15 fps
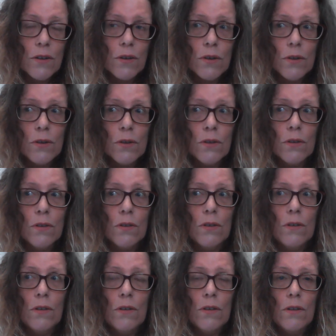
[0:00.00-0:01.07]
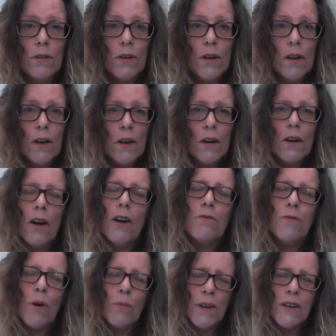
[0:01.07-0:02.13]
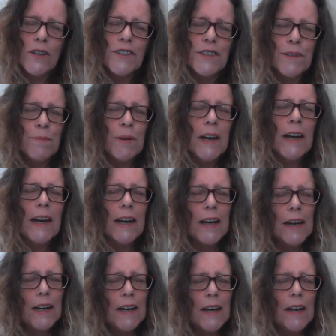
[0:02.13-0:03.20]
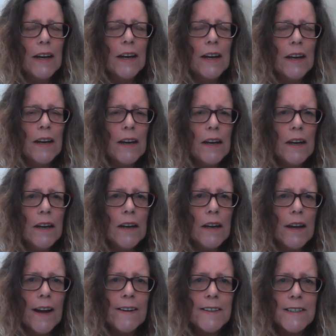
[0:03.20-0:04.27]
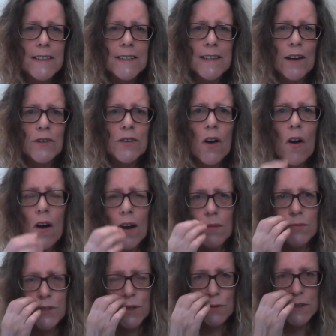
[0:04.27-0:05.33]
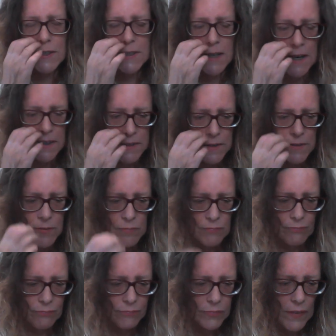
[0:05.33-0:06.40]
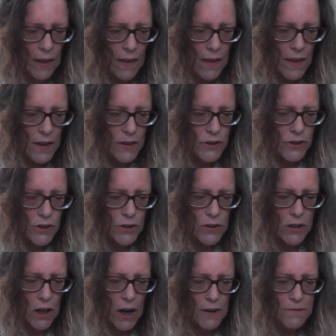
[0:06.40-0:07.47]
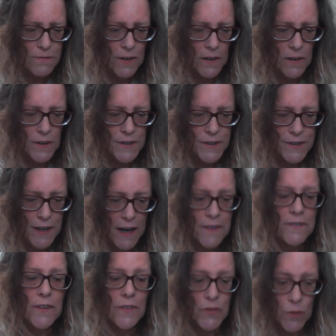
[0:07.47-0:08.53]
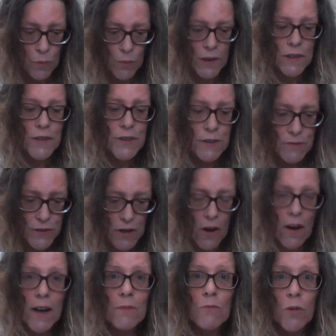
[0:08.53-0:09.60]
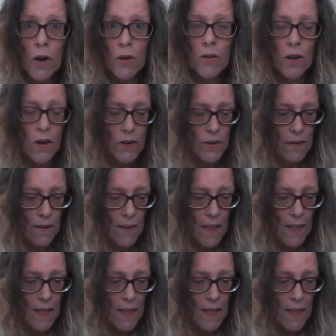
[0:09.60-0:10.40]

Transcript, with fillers: oh, of what we used to be. And this is our time to ascend. New life follows death. The wheels of time roll on.